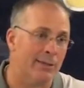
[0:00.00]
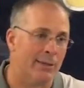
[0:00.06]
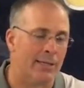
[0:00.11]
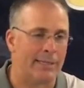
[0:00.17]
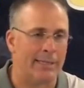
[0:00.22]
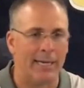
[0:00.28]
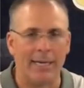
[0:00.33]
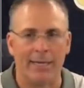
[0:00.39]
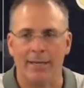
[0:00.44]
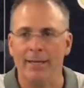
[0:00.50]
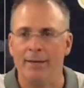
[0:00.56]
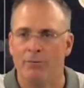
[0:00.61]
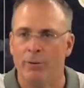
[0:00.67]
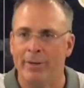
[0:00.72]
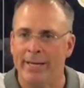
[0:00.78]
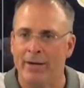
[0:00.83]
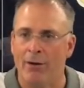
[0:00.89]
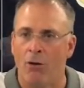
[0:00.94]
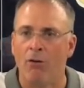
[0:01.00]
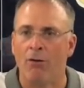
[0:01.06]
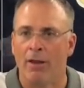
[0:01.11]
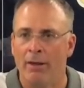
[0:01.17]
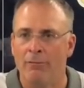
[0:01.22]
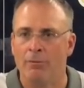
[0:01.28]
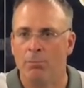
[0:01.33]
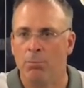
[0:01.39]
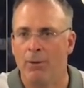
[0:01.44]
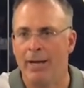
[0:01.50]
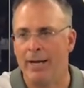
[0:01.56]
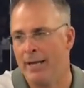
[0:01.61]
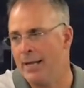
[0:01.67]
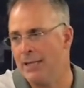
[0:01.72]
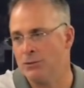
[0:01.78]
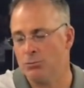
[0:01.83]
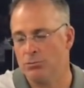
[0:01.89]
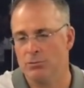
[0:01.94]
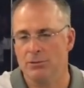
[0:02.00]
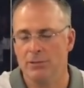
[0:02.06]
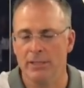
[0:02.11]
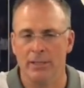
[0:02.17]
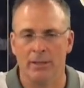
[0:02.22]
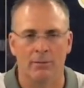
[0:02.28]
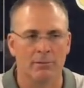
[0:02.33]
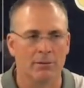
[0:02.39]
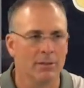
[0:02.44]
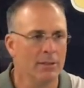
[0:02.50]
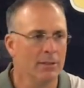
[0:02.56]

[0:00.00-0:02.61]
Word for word: You're like, golly, if we get all 11 playing, that's you know,